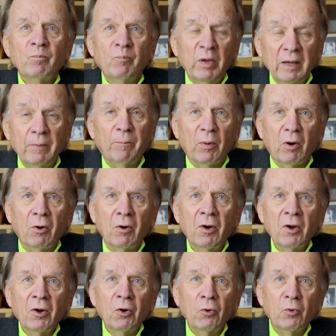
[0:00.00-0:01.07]
people
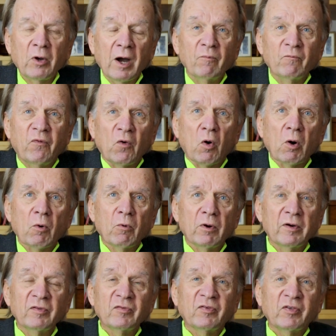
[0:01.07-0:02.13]
who come forward and